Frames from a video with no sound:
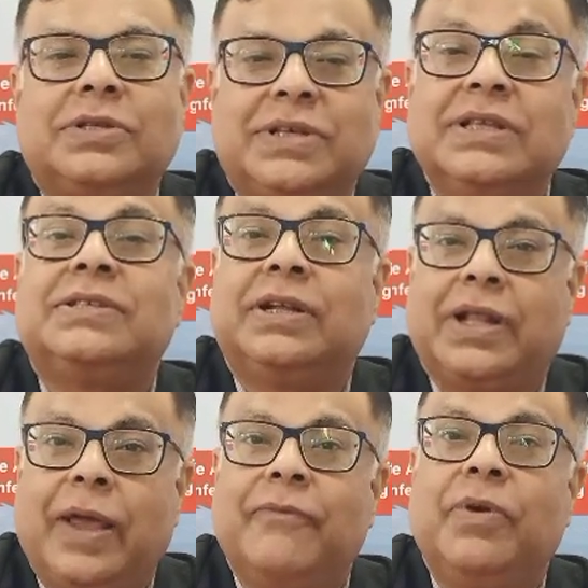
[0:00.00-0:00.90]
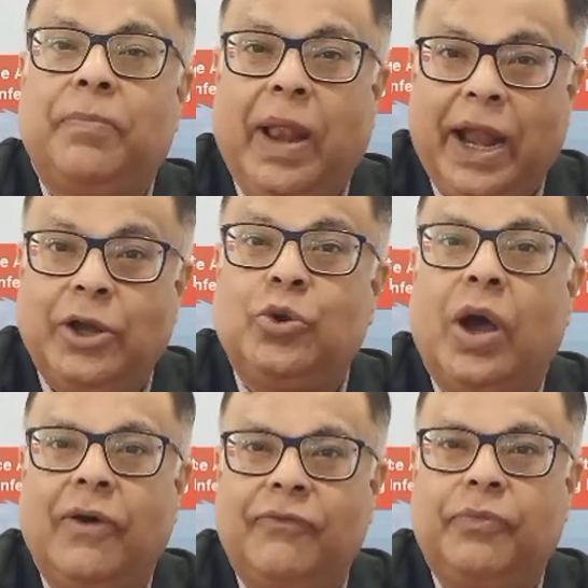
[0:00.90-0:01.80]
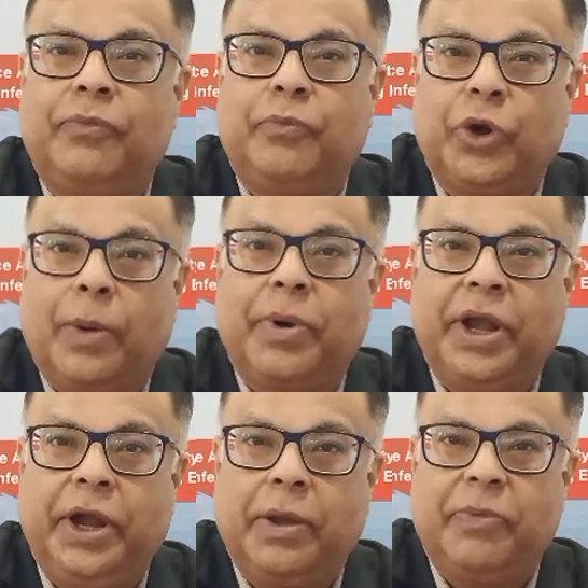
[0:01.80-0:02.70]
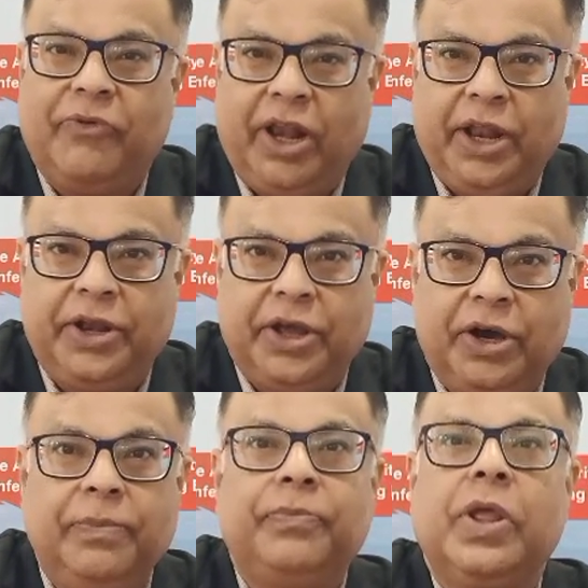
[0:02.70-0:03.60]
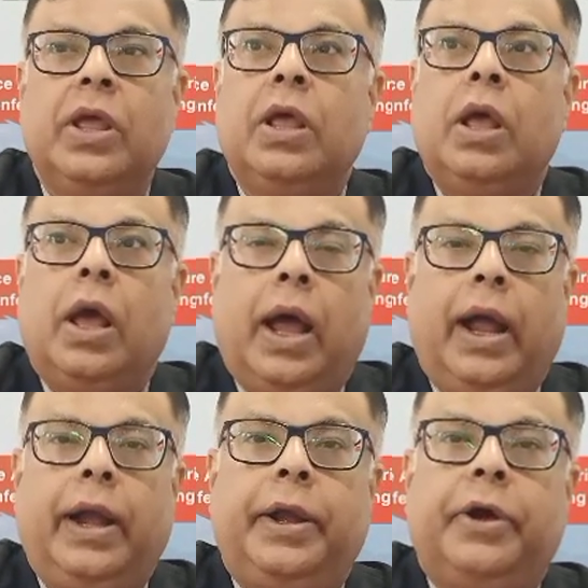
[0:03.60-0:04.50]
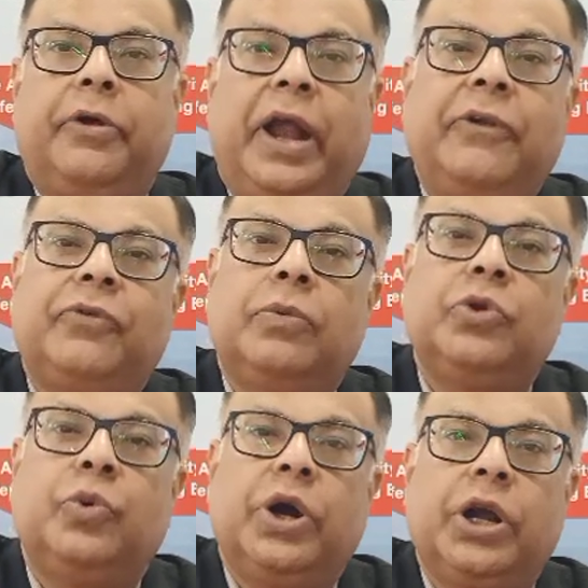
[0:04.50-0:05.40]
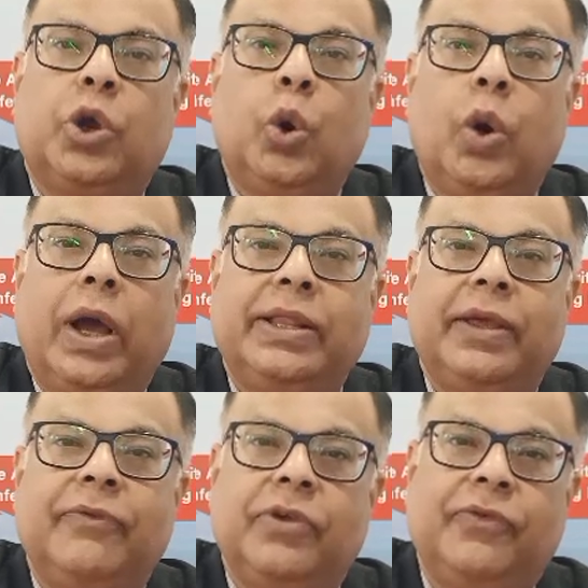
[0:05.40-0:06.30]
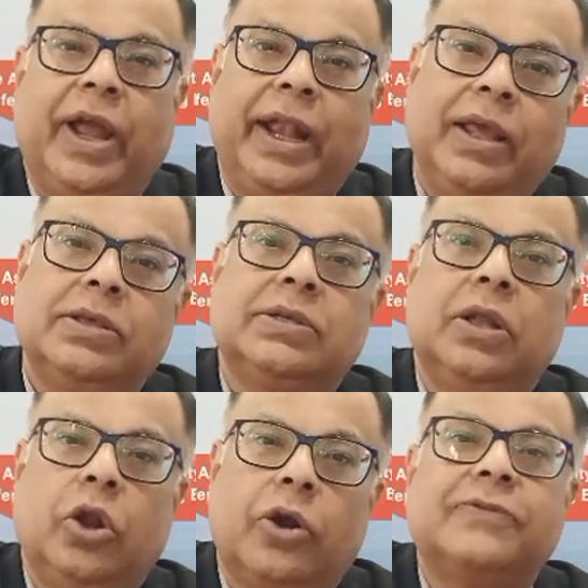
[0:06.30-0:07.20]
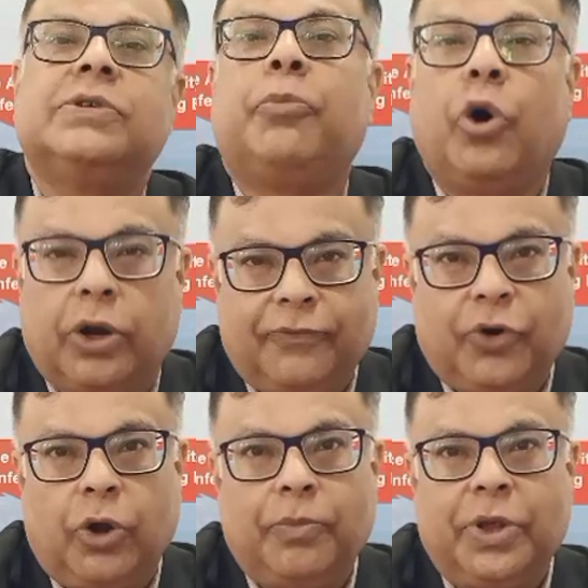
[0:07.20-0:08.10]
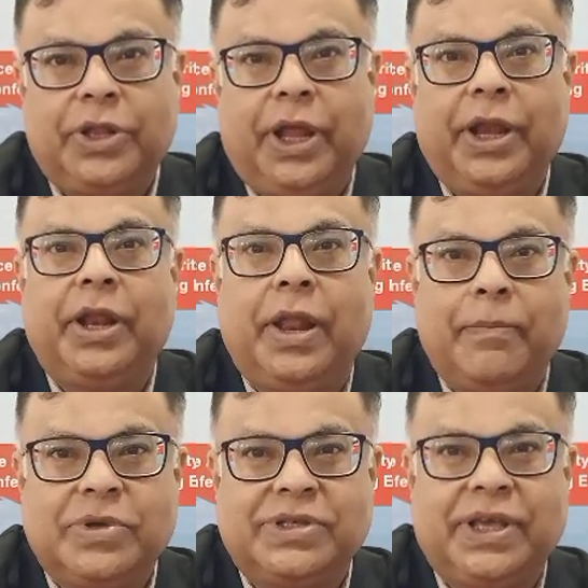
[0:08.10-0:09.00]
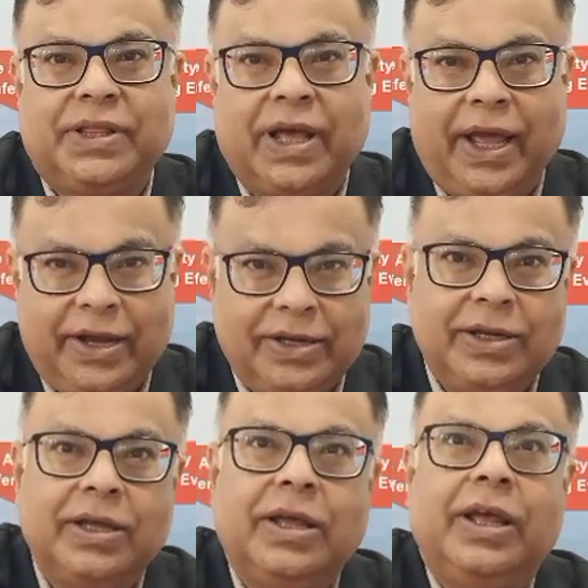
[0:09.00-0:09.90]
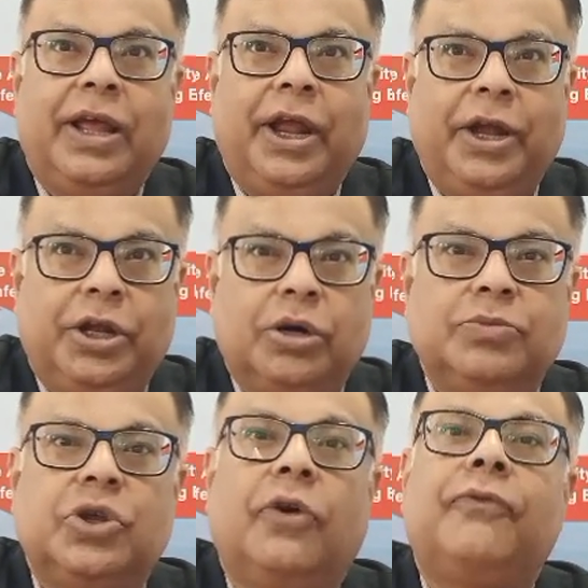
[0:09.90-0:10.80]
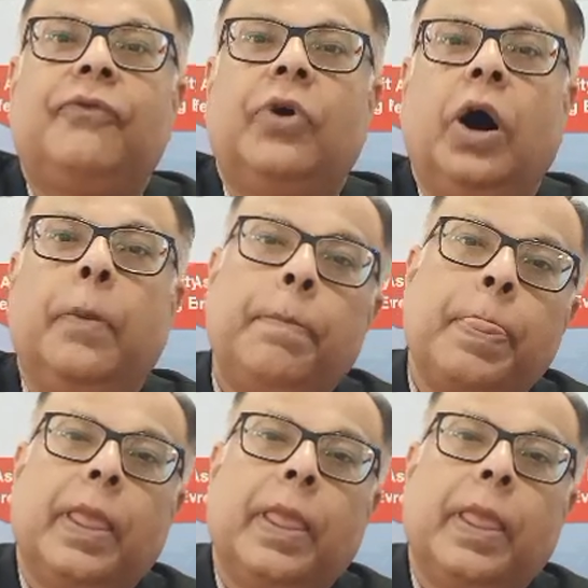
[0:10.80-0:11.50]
since the time we planned to have put up an India Pavilion here. And right from the word go, I think we're getting a lot of support from the Indian Embassy in Thailand in terms of uh,